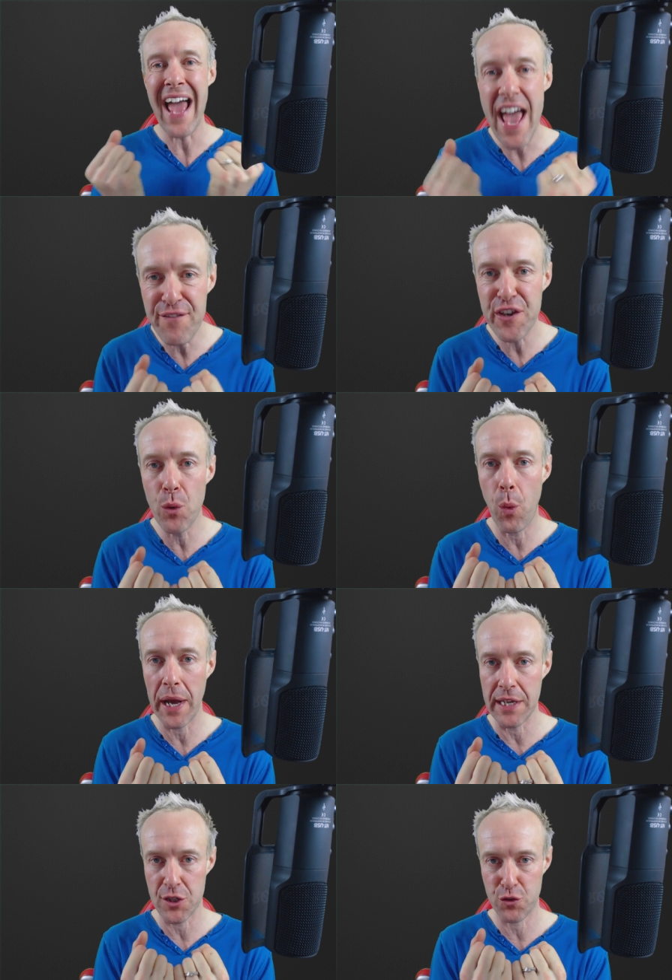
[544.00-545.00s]

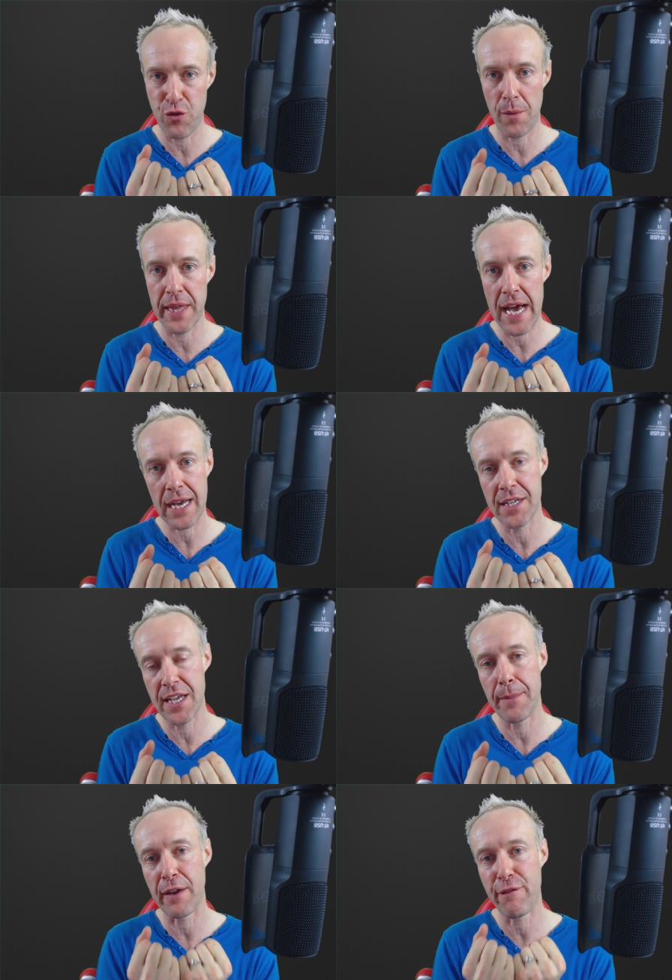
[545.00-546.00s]
heavyweights from the
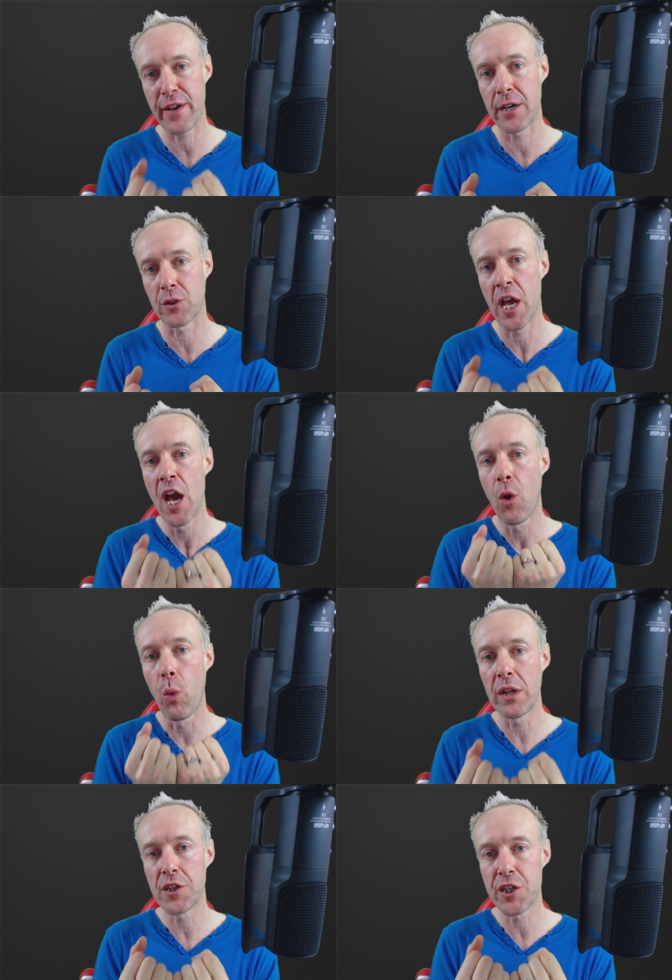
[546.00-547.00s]
academic field
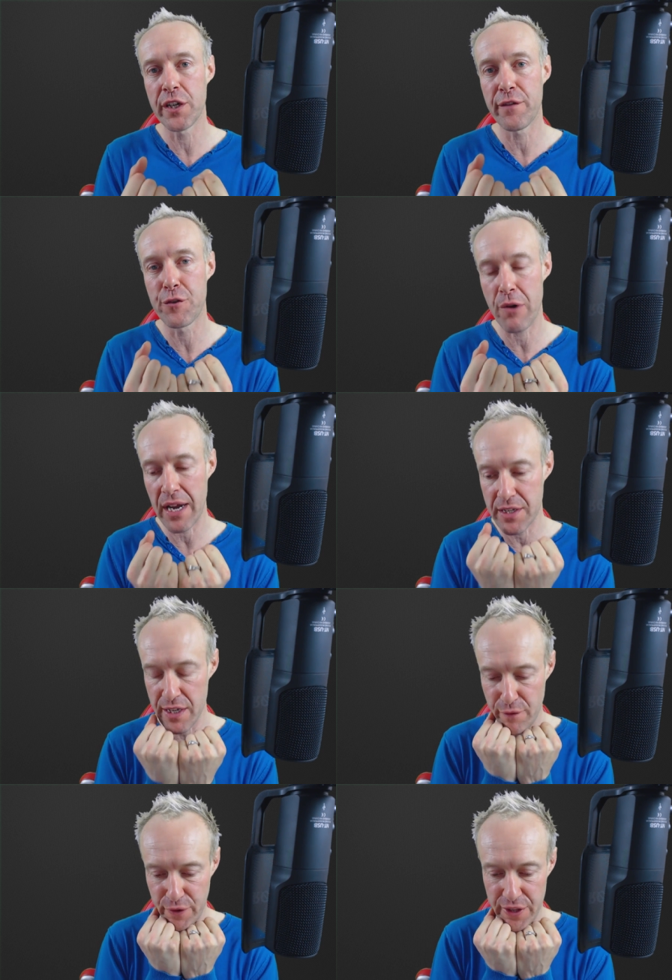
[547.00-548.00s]
will she have dragged
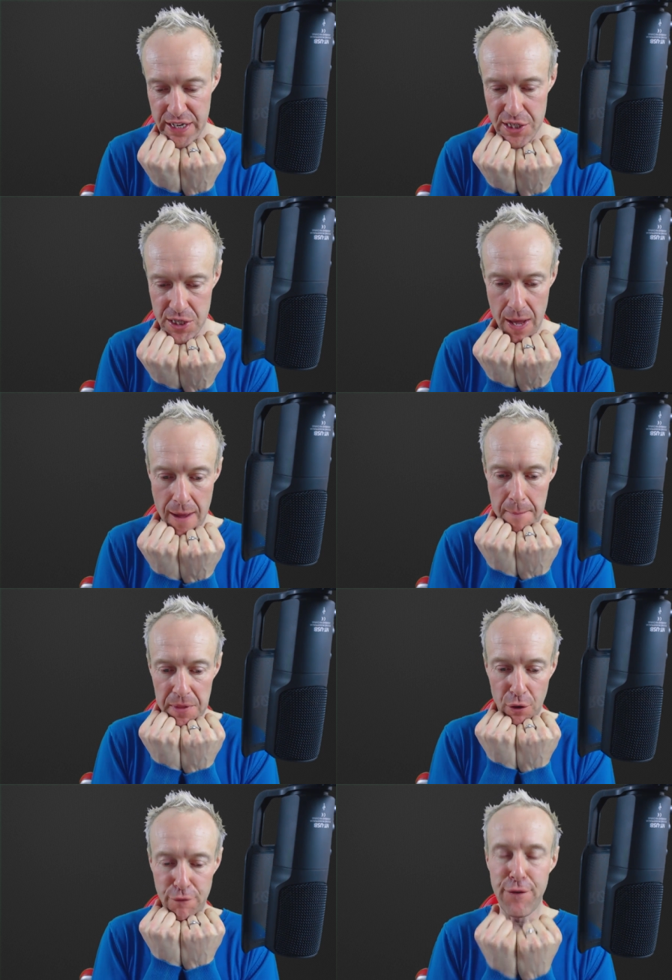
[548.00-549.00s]
in for this?
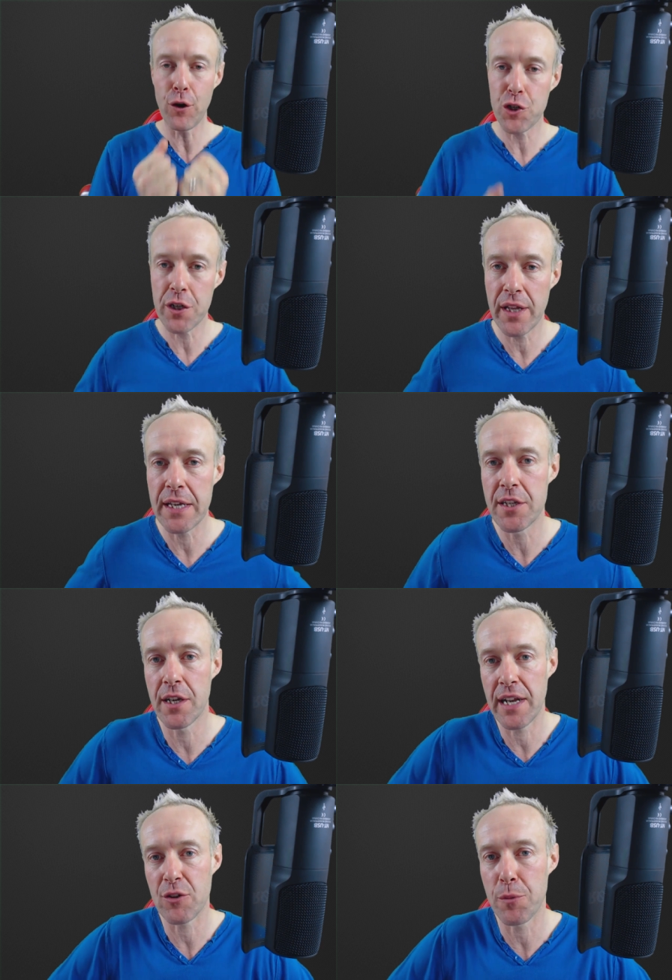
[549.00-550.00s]
Unfortunately, it
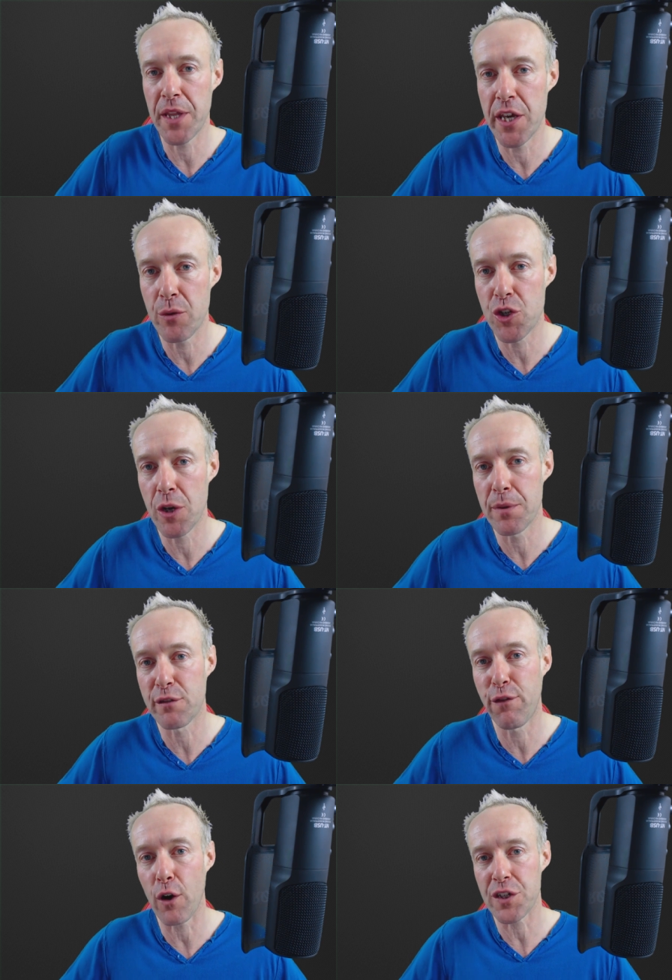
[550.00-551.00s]
turned out to be the YouTubers
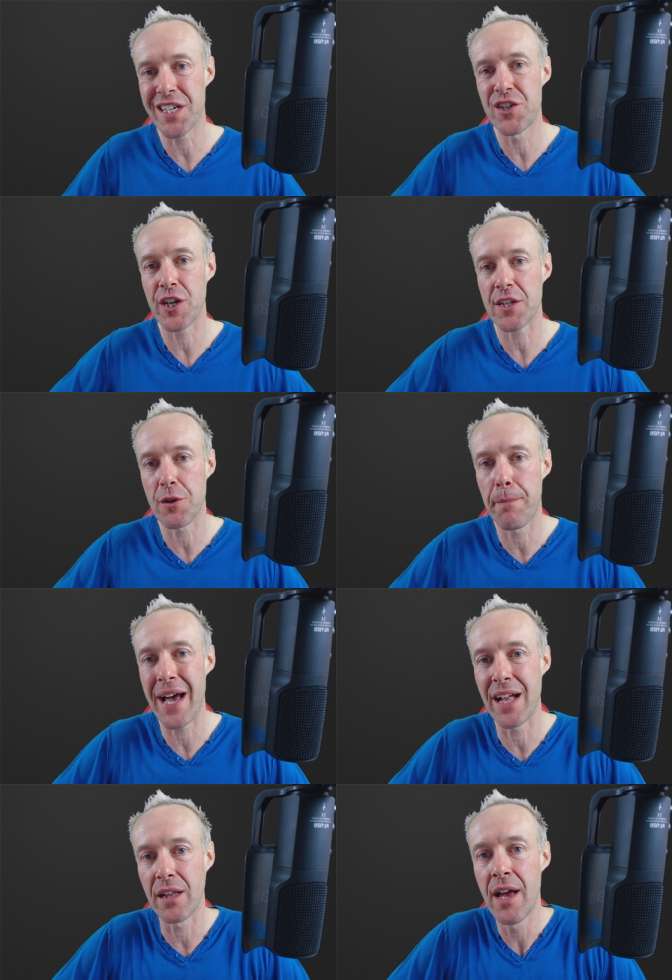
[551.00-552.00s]
Foxy
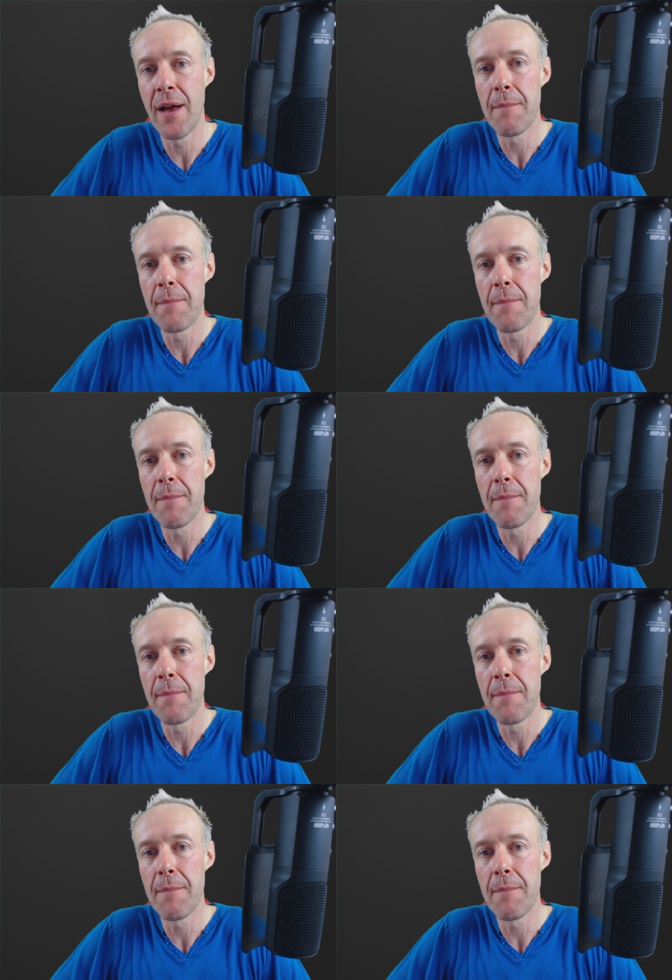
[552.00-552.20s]
Jezebel